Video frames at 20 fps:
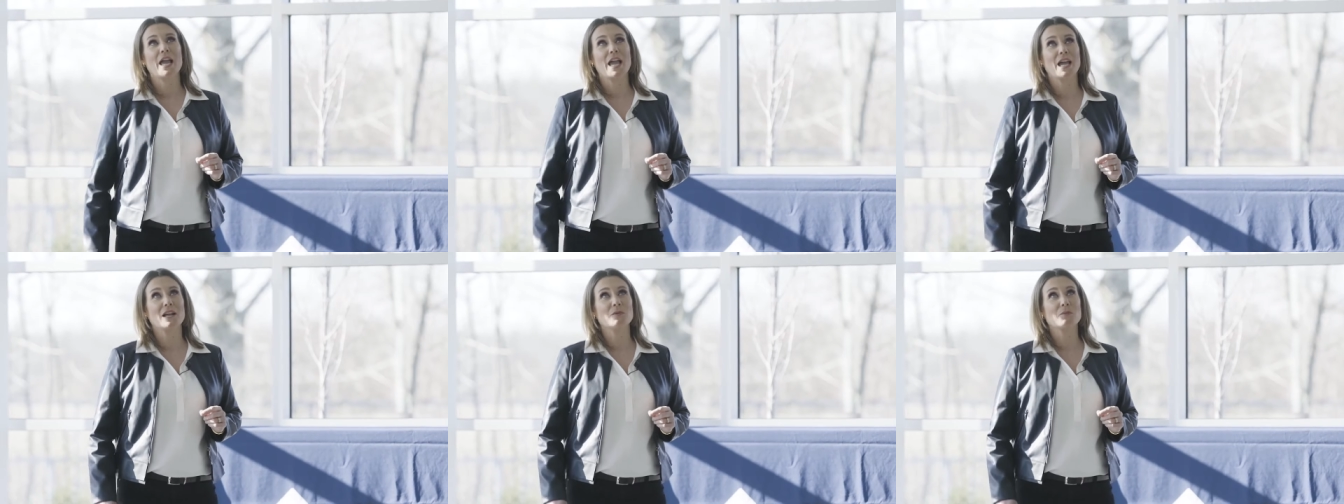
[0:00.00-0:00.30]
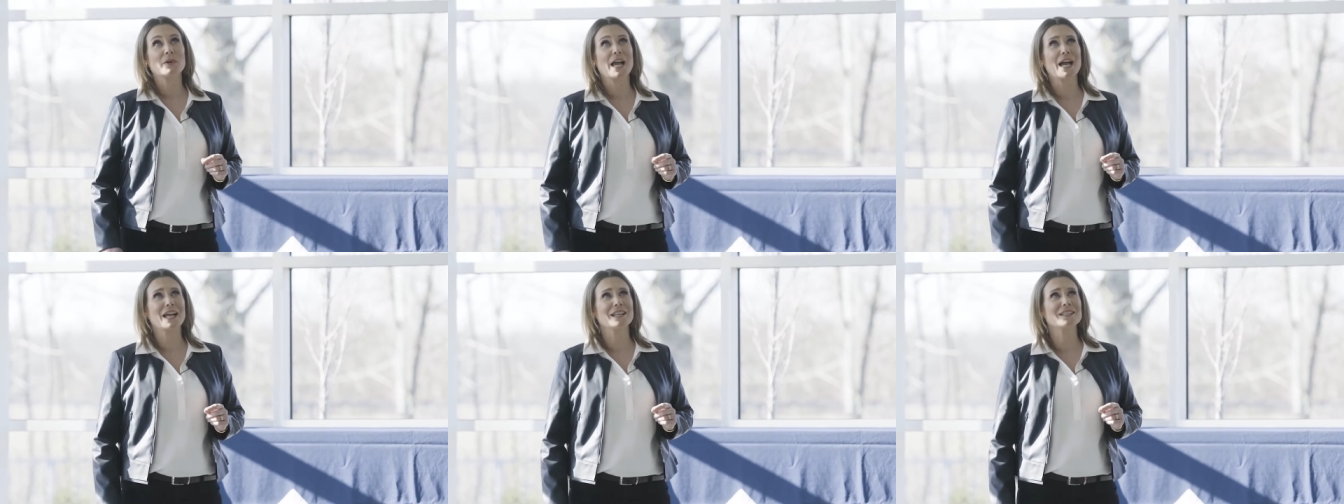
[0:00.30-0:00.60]

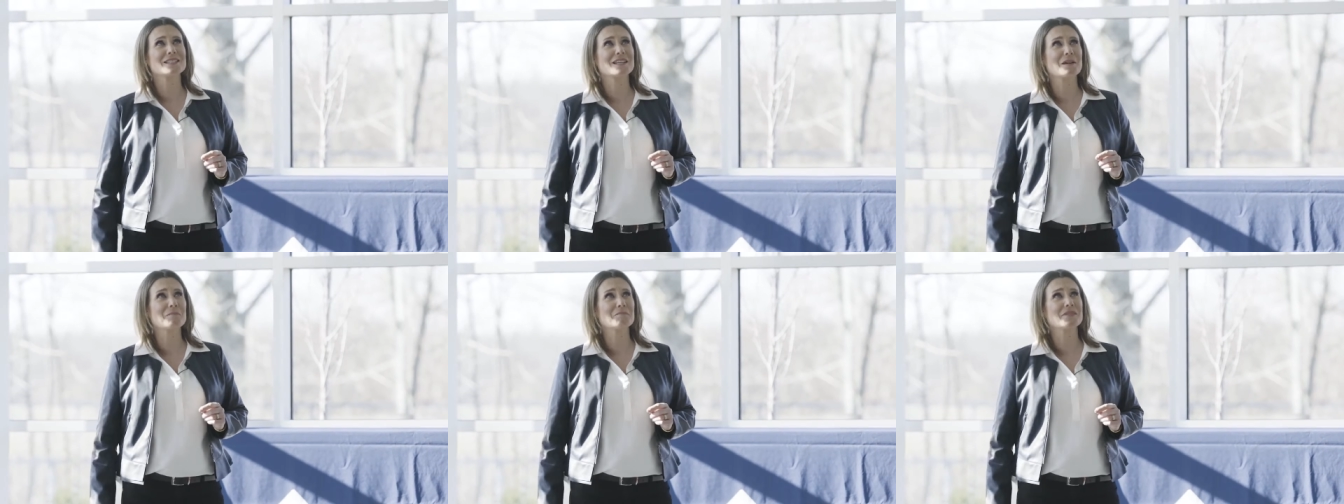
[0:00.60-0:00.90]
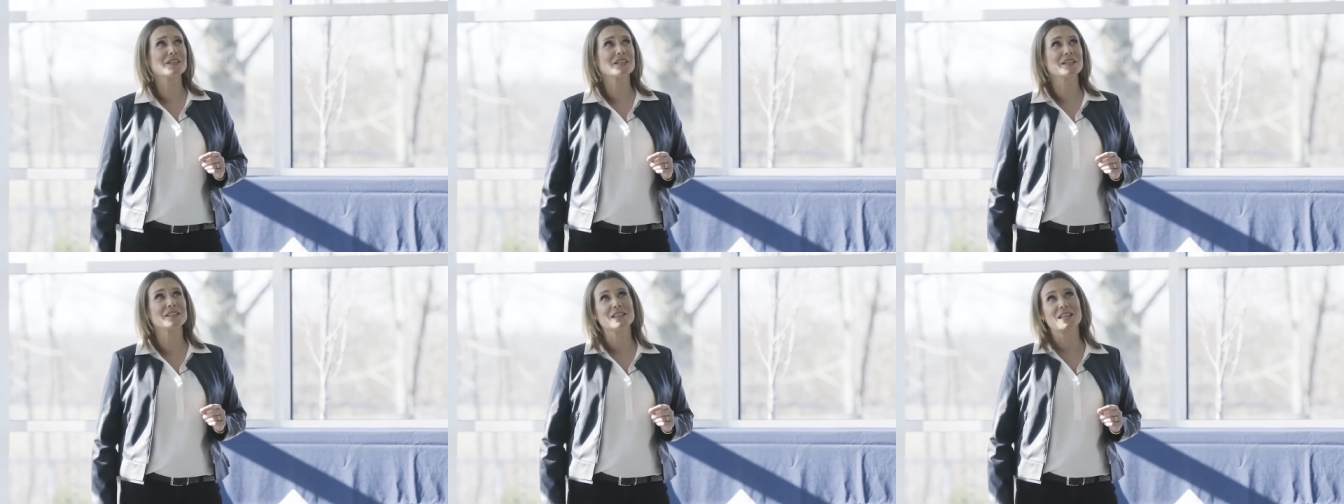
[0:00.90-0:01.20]
and we had
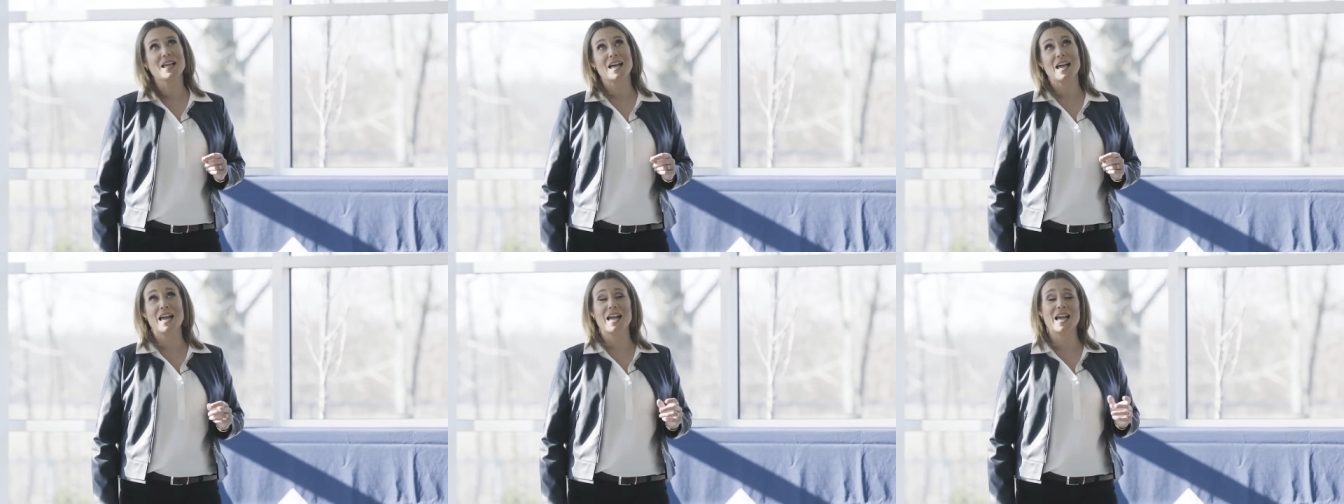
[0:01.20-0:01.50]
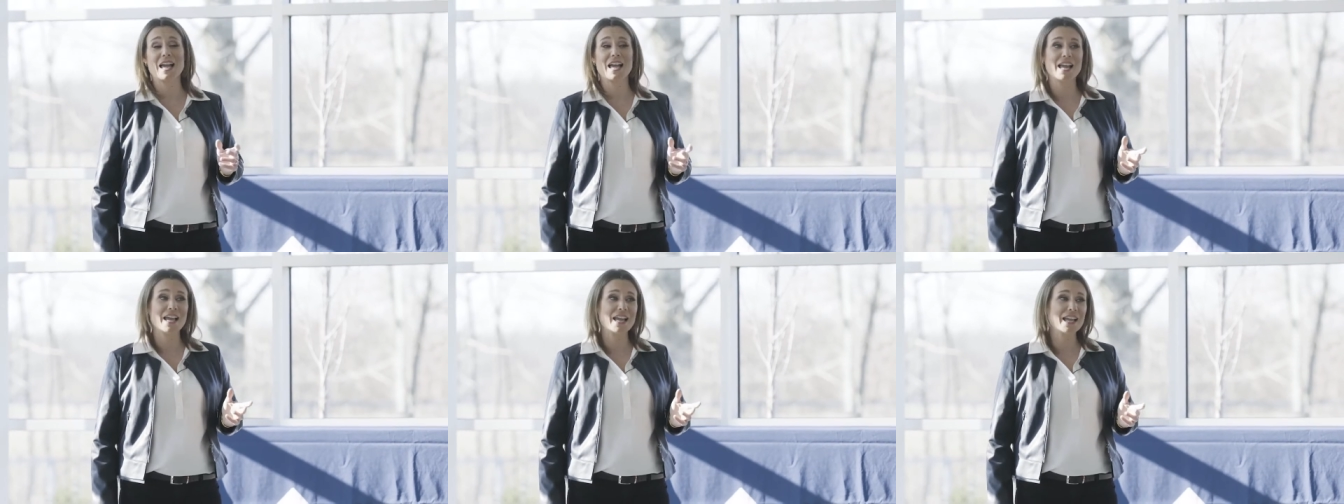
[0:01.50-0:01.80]
something
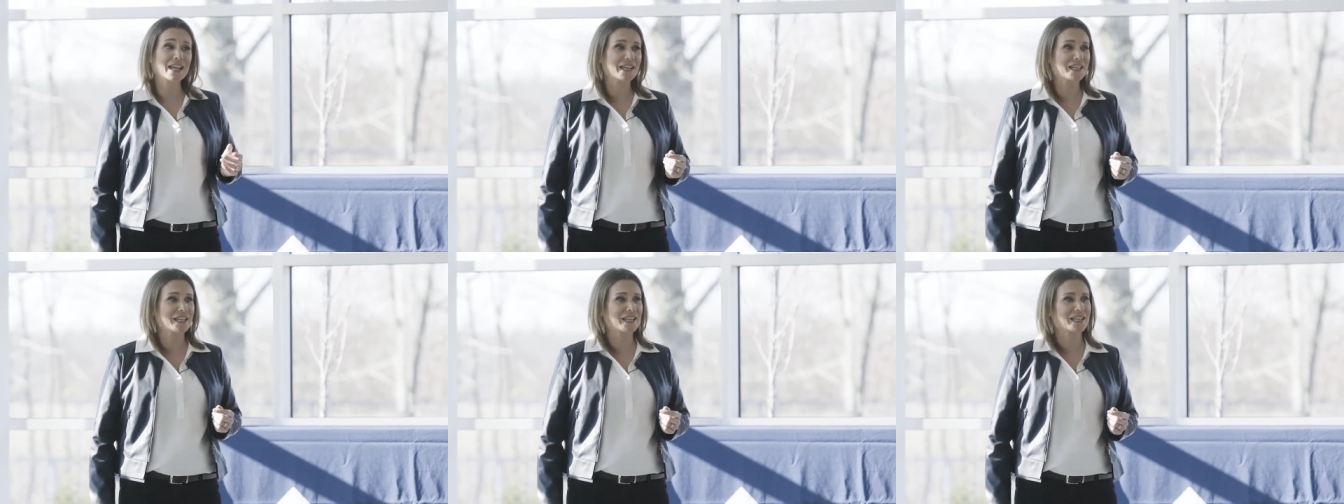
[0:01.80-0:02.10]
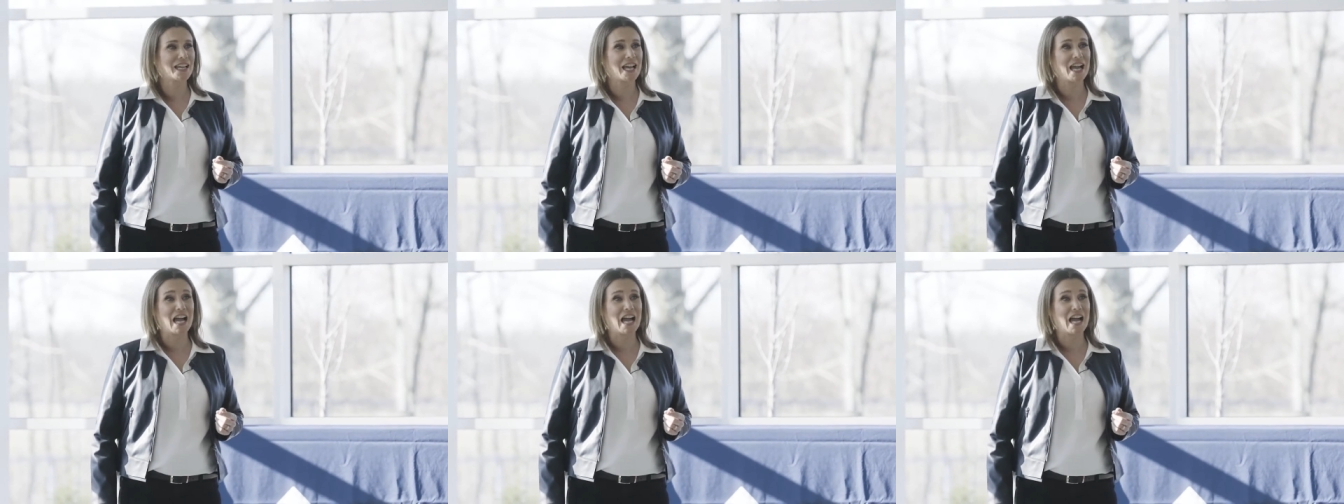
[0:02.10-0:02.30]
like